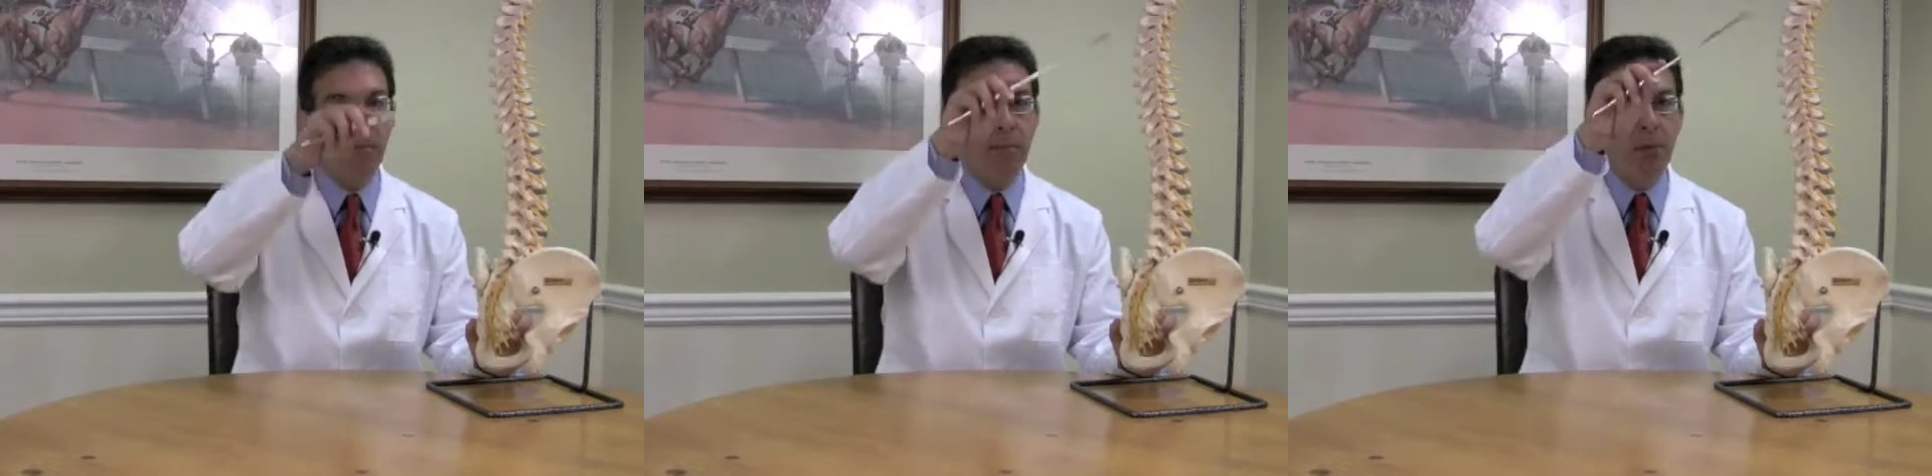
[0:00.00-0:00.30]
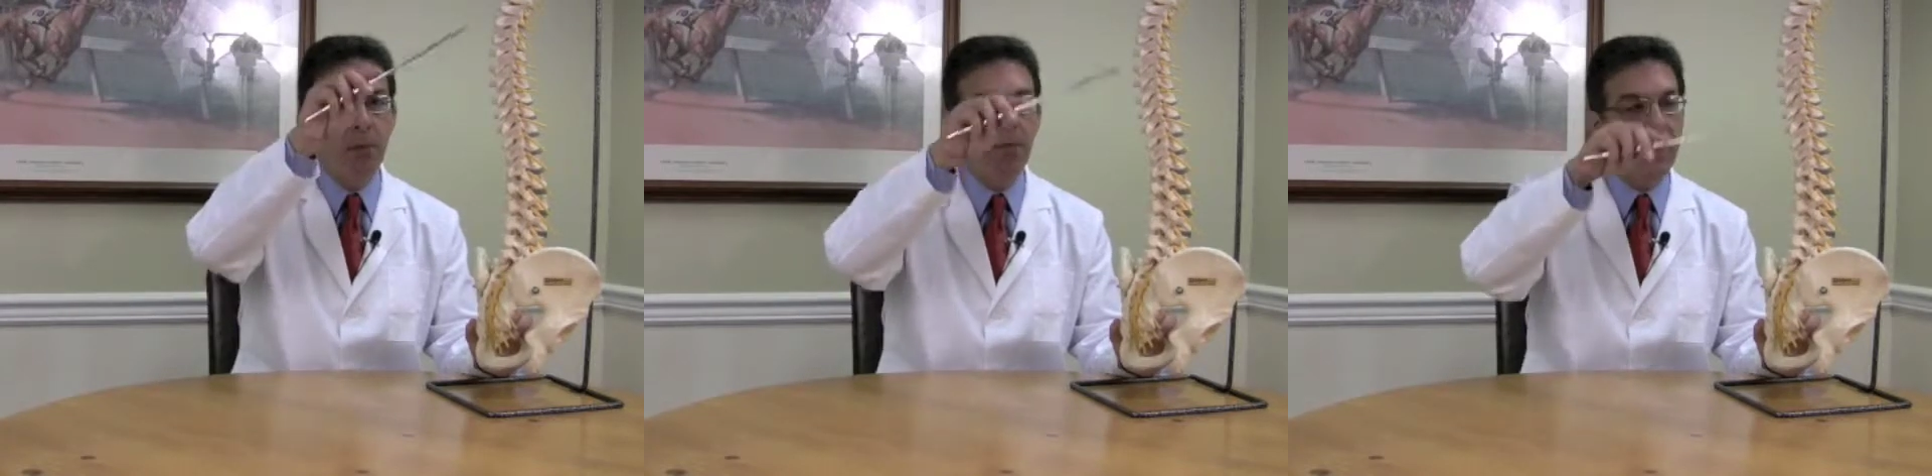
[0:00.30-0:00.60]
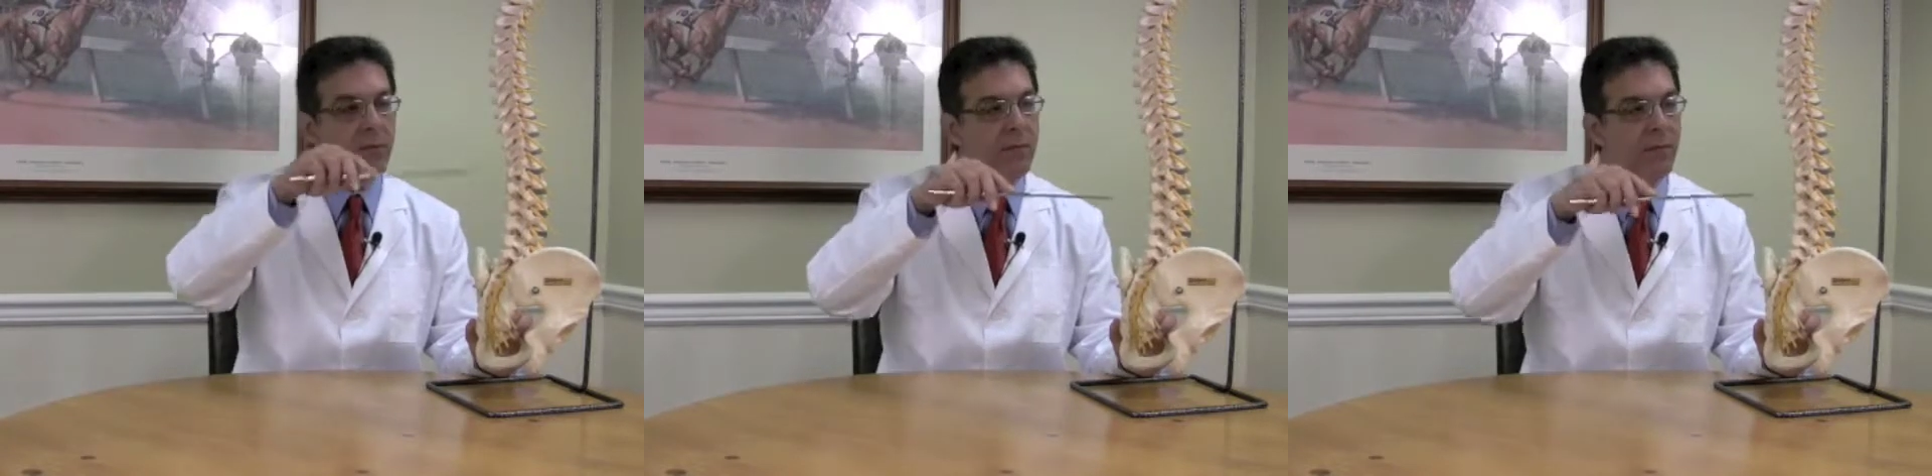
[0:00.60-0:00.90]

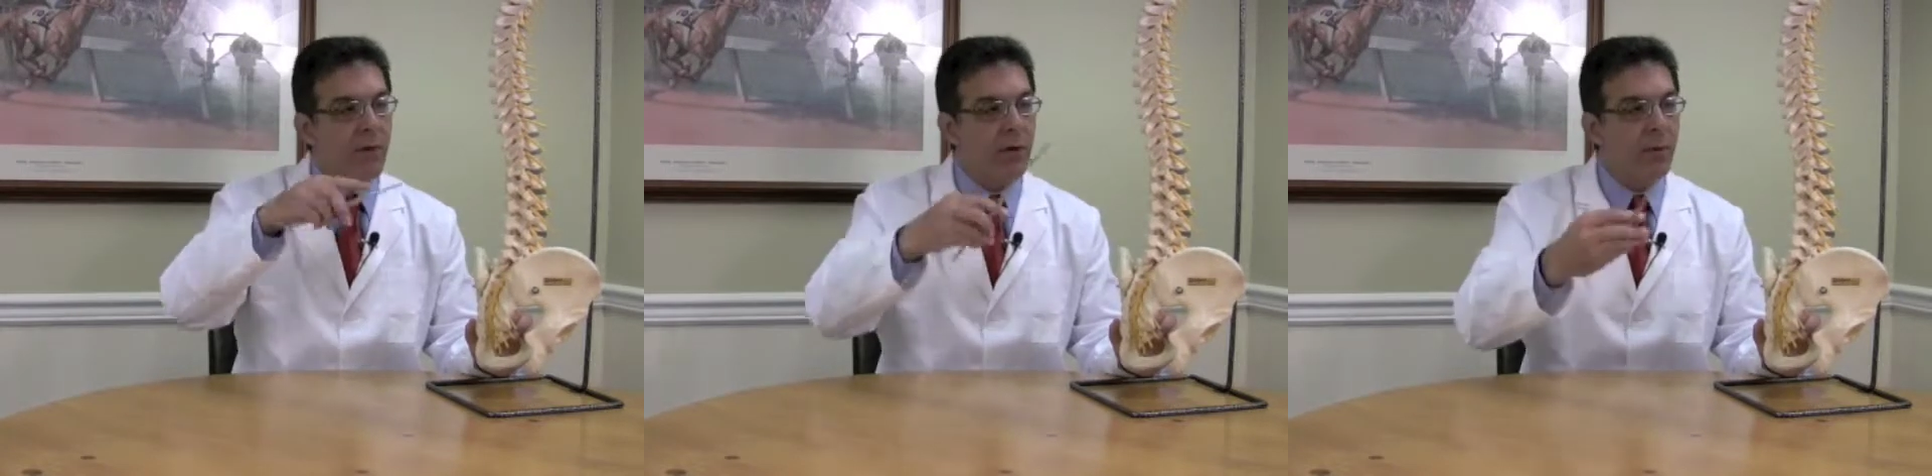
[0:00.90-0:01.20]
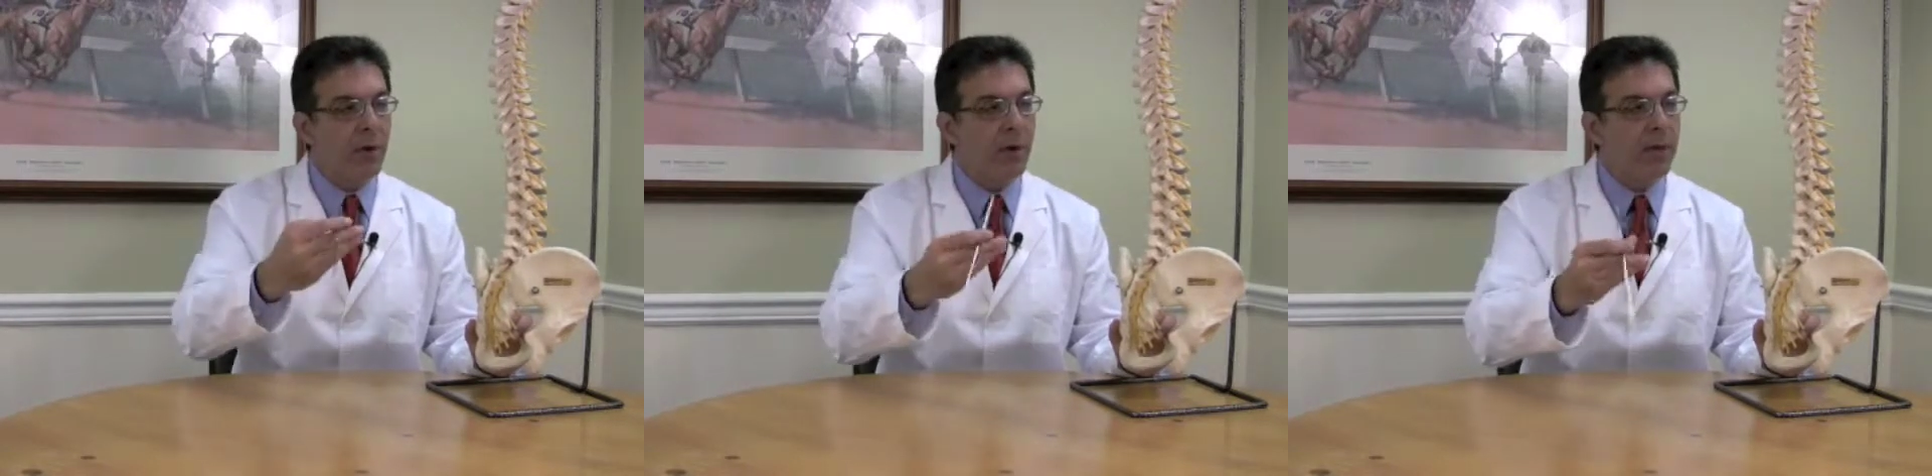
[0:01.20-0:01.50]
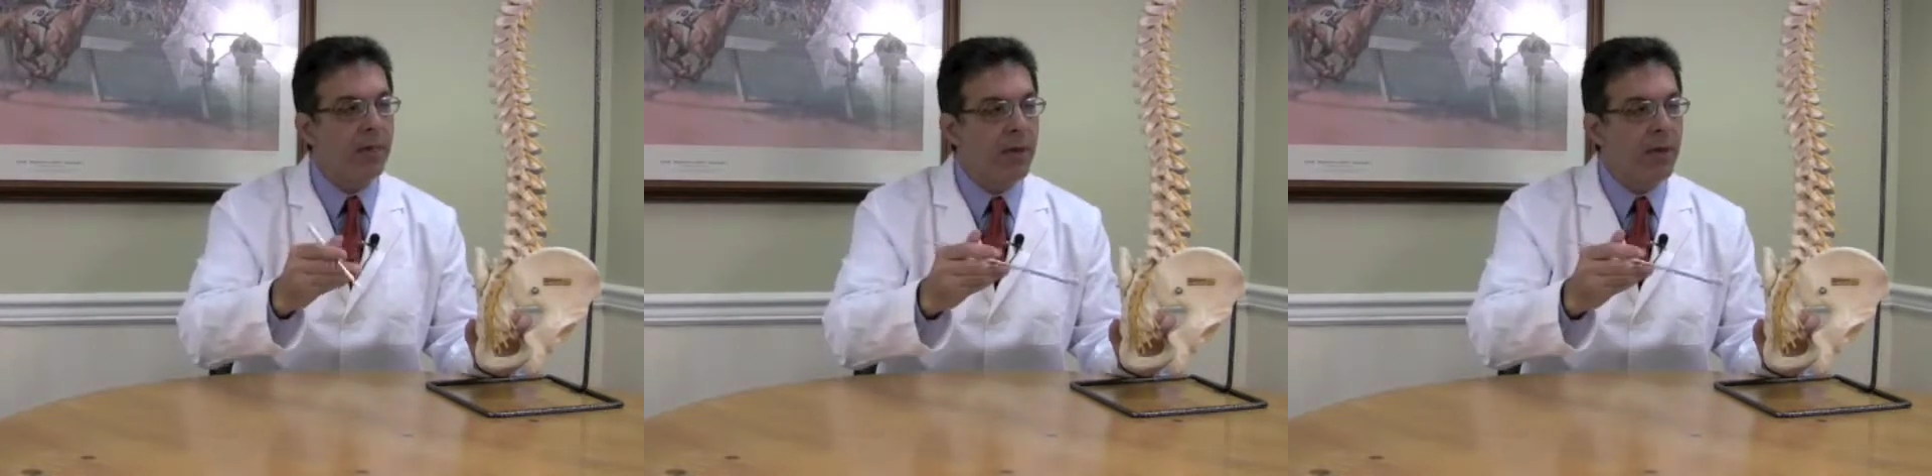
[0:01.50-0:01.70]
moving vertebrae,